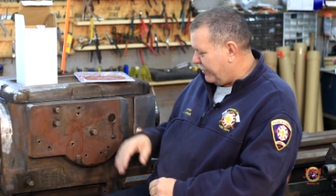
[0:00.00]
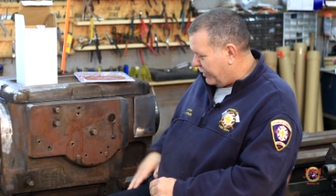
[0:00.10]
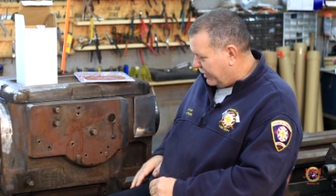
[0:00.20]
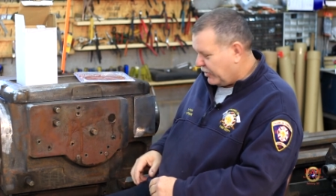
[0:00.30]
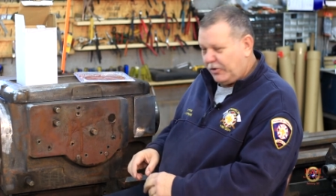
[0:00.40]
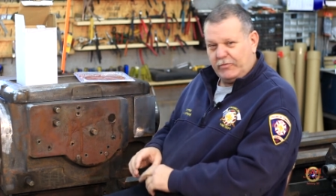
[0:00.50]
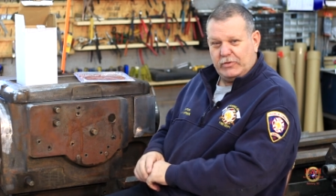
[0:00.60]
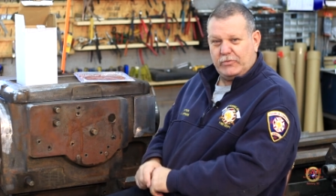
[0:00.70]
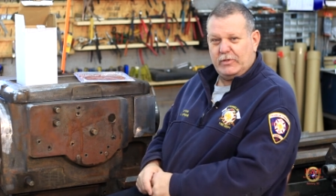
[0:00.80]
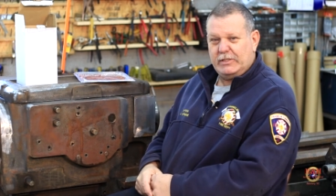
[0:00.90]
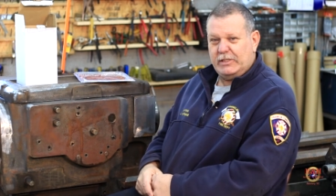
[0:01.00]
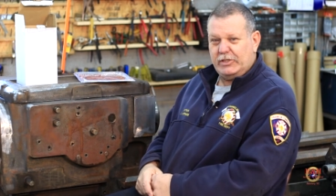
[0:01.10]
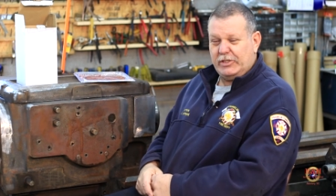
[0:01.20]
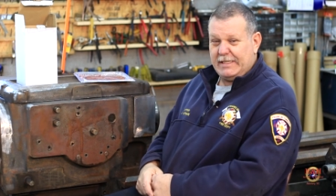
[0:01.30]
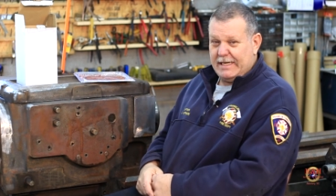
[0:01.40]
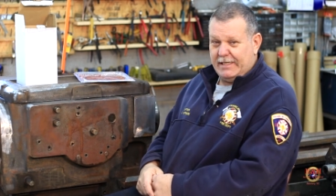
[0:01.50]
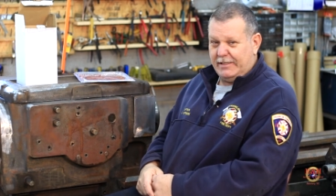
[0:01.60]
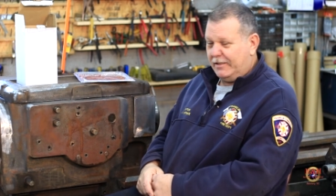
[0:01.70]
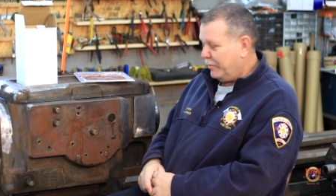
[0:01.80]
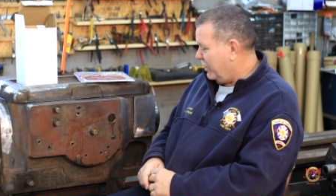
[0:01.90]
up and the surface rust has just eaten
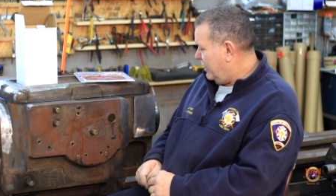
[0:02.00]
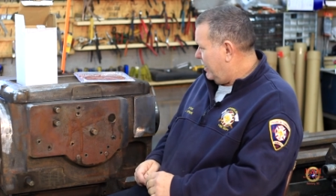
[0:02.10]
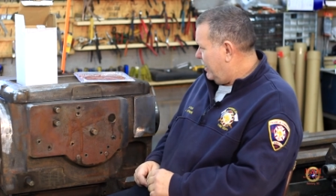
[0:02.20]
it up.